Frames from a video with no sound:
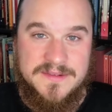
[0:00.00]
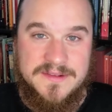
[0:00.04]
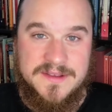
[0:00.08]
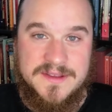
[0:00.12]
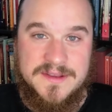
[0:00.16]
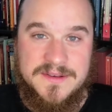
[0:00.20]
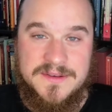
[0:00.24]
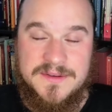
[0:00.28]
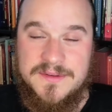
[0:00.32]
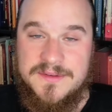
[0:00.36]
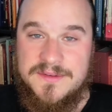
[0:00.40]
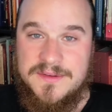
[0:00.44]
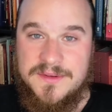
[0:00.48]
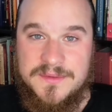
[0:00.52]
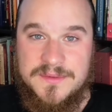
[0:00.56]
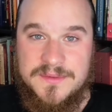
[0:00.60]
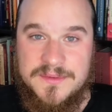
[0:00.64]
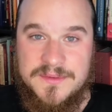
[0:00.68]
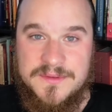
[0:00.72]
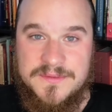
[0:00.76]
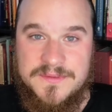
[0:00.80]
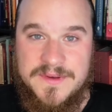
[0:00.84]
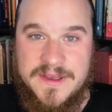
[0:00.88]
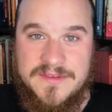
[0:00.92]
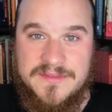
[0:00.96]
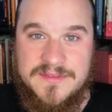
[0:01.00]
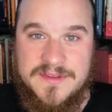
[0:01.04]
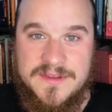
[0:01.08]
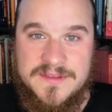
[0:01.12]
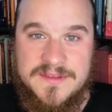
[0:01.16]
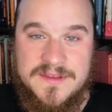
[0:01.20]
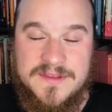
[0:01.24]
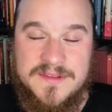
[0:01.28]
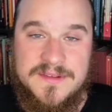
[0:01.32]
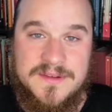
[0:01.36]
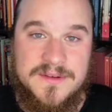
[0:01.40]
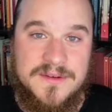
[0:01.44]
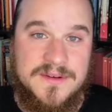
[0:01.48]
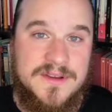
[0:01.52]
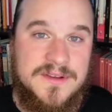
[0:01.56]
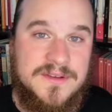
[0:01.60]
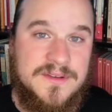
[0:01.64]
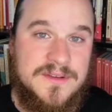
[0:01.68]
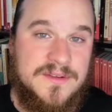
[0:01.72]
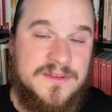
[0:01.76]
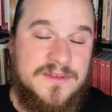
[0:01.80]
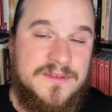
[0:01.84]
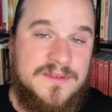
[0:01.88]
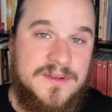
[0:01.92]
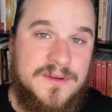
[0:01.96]
It can do so through the 5 senses or can
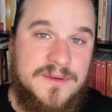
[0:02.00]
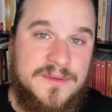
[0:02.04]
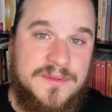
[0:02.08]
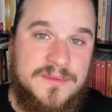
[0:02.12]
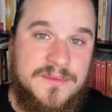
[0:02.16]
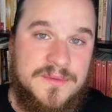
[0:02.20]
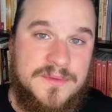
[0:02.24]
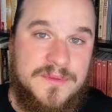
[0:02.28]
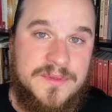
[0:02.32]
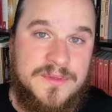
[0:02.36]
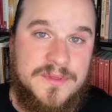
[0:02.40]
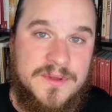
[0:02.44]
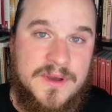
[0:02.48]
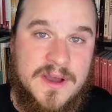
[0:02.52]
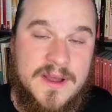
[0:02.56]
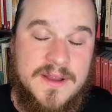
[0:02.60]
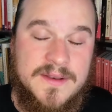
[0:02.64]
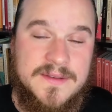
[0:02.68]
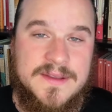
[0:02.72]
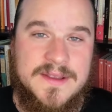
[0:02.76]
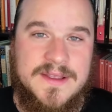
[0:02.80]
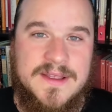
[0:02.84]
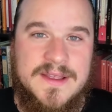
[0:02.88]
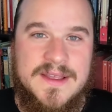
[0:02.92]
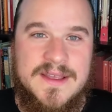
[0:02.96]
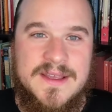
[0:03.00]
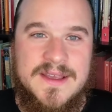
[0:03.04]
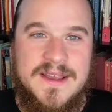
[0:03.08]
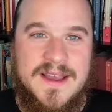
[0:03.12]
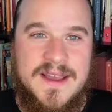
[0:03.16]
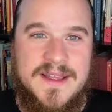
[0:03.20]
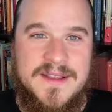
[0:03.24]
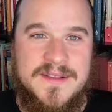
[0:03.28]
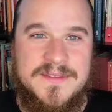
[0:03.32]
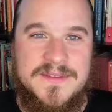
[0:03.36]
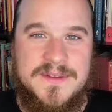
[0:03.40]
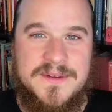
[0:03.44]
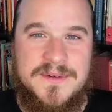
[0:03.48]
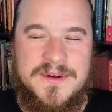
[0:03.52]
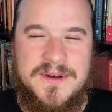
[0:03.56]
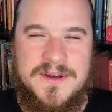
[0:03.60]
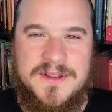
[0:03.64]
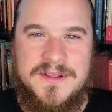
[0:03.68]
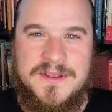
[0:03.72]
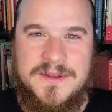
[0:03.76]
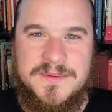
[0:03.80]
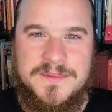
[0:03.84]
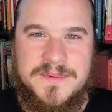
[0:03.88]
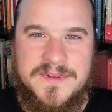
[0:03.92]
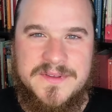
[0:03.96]
do so through thought. And so all
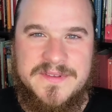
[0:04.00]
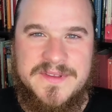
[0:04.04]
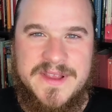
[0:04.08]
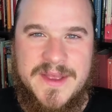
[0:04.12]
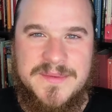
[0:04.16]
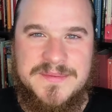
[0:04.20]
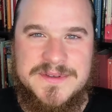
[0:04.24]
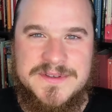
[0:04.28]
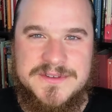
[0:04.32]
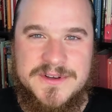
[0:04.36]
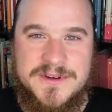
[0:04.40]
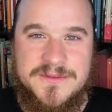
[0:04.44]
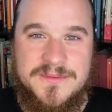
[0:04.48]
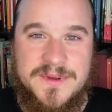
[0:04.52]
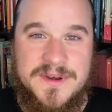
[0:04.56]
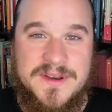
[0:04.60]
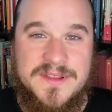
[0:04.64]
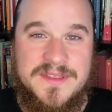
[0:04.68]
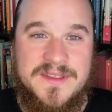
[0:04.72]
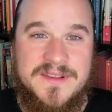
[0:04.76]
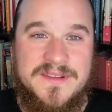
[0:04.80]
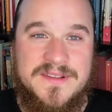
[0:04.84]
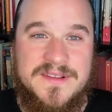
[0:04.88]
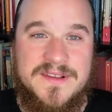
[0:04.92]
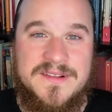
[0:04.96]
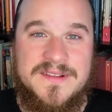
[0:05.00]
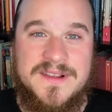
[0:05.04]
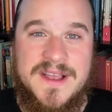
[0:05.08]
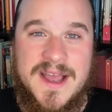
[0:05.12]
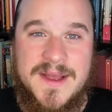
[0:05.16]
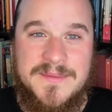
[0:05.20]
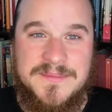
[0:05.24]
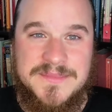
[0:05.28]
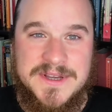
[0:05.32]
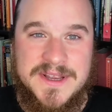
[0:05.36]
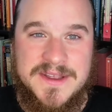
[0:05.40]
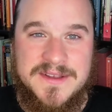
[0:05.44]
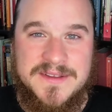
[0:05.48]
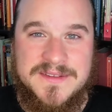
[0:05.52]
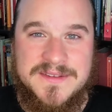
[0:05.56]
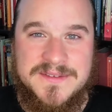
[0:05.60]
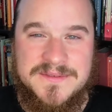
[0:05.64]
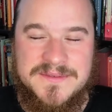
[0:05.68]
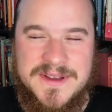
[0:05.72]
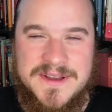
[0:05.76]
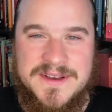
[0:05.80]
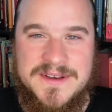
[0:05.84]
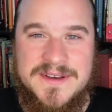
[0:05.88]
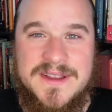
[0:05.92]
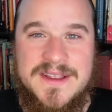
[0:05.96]
your perceptions are of one of these 6 objects,
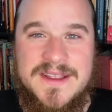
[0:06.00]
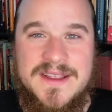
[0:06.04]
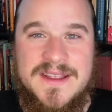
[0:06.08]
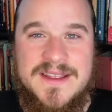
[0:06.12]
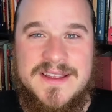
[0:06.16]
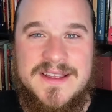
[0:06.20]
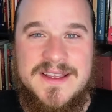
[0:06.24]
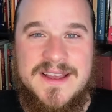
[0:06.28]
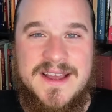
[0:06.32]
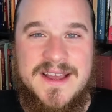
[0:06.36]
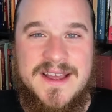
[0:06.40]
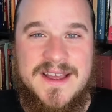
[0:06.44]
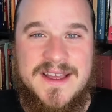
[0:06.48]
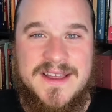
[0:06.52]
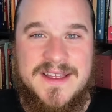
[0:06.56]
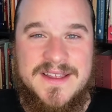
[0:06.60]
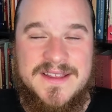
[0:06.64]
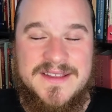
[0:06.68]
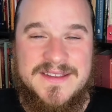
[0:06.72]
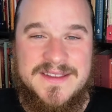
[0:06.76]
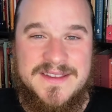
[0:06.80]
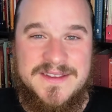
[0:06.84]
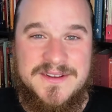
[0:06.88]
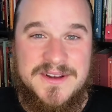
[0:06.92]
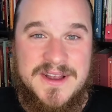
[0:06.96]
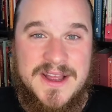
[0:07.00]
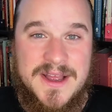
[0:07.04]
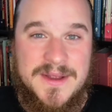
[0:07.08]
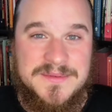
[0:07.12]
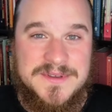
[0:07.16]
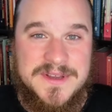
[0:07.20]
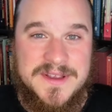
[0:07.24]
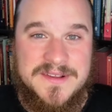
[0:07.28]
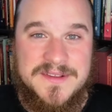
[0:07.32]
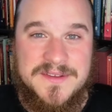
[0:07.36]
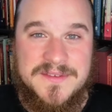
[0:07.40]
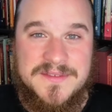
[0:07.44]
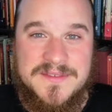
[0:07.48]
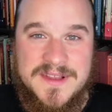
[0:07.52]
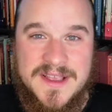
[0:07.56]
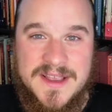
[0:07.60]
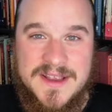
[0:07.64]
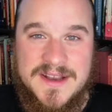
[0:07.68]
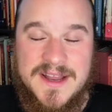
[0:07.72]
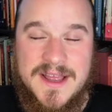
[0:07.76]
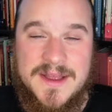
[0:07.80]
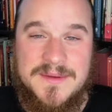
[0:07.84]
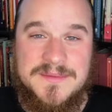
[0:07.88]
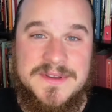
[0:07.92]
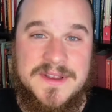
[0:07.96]
right? Objects of
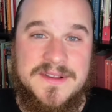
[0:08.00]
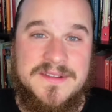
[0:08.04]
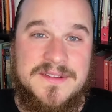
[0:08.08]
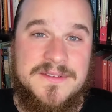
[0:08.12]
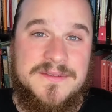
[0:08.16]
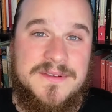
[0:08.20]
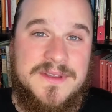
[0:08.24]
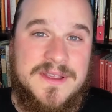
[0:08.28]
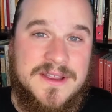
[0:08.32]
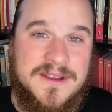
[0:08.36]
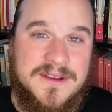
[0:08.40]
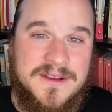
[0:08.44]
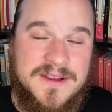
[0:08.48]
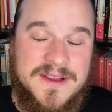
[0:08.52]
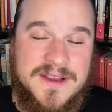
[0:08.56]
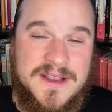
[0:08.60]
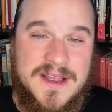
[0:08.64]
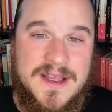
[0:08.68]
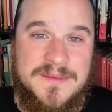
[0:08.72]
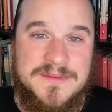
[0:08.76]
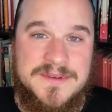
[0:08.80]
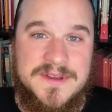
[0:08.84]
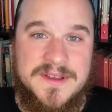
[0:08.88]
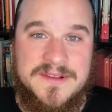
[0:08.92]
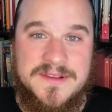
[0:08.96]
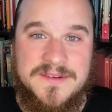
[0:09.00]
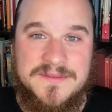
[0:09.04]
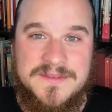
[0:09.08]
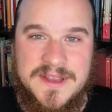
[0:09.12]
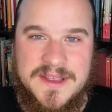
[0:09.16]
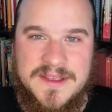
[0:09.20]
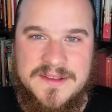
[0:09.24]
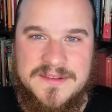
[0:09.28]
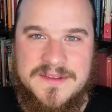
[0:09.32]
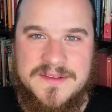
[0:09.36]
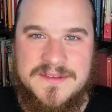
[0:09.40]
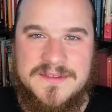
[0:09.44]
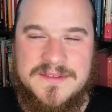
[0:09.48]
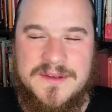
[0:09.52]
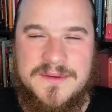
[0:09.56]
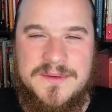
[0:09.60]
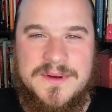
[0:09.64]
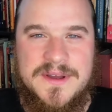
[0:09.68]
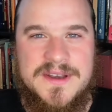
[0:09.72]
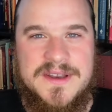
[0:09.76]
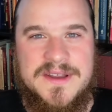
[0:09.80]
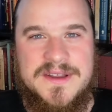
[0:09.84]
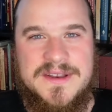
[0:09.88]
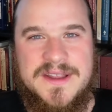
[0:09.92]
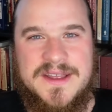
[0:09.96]
sight, objects of hearing, objects of taste, and so
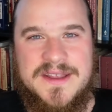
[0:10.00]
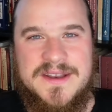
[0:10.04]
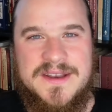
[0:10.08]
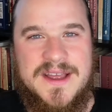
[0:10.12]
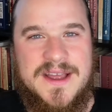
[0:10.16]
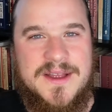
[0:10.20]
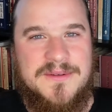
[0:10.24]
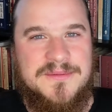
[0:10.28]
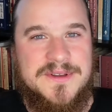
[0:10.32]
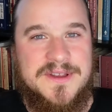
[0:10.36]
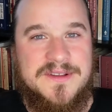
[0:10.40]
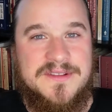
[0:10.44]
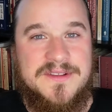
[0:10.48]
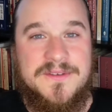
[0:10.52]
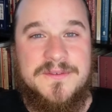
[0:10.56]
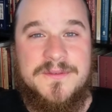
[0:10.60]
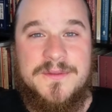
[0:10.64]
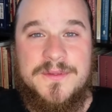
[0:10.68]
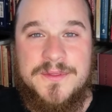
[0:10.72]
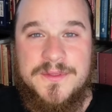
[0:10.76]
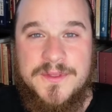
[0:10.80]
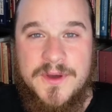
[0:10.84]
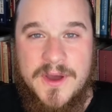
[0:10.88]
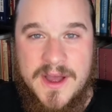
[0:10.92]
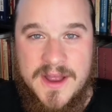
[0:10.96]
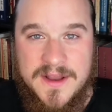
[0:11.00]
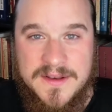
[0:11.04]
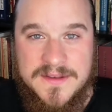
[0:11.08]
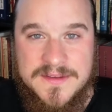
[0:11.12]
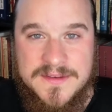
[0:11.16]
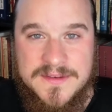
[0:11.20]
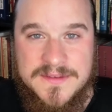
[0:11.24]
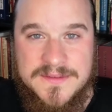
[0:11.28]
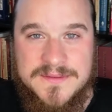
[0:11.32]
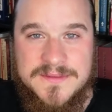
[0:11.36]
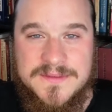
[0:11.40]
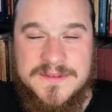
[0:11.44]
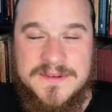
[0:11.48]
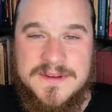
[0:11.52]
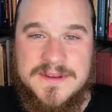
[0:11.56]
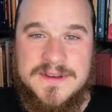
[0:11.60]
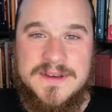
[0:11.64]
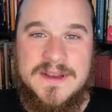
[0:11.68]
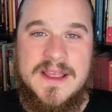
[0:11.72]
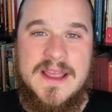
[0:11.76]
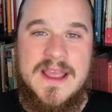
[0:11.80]
on, and objects of thought. Right?